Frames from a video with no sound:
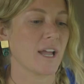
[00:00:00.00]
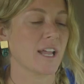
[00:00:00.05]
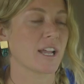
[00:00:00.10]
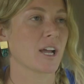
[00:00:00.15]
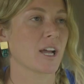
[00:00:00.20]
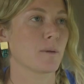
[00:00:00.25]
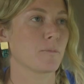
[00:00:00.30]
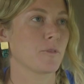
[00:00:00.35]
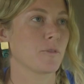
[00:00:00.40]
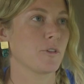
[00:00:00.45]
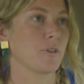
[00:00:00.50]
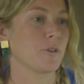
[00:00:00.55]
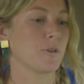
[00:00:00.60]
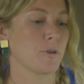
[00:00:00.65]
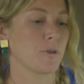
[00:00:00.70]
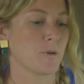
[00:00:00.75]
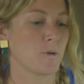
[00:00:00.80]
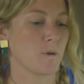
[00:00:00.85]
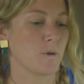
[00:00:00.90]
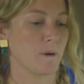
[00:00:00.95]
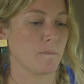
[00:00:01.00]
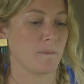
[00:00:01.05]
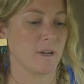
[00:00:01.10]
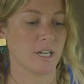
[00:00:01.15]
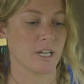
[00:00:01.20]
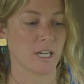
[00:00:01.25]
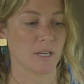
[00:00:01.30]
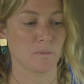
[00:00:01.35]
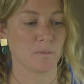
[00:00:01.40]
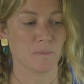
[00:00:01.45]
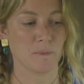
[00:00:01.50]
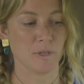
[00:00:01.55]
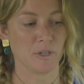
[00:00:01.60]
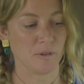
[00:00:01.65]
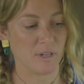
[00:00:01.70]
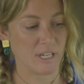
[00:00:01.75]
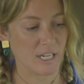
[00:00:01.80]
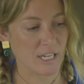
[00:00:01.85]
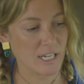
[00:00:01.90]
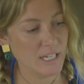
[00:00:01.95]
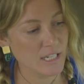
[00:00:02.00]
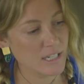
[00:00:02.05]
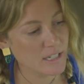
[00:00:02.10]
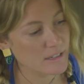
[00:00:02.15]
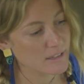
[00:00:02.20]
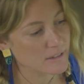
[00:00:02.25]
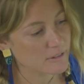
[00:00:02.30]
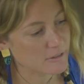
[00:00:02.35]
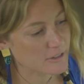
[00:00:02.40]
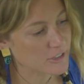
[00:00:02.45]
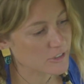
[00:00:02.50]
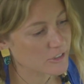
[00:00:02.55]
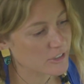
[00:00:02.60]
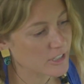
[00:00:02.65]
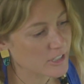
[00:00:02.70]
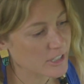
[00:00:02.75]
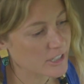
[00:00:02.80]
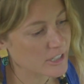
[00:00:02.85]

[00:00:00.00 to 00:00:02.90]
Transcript: hike up to American Beauty, which